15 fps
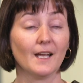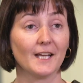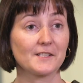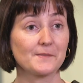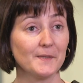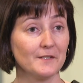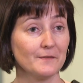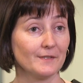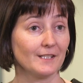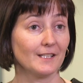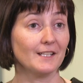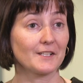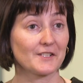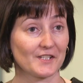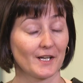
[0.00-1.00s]
It's been a
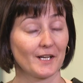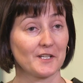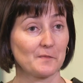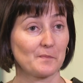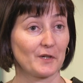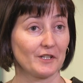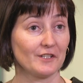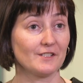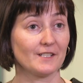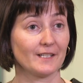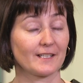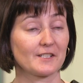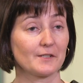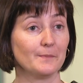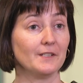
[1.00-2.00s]
really exciting
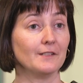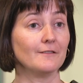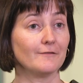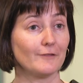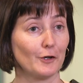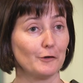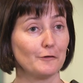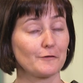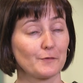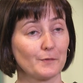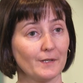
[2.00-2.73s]
project to be involved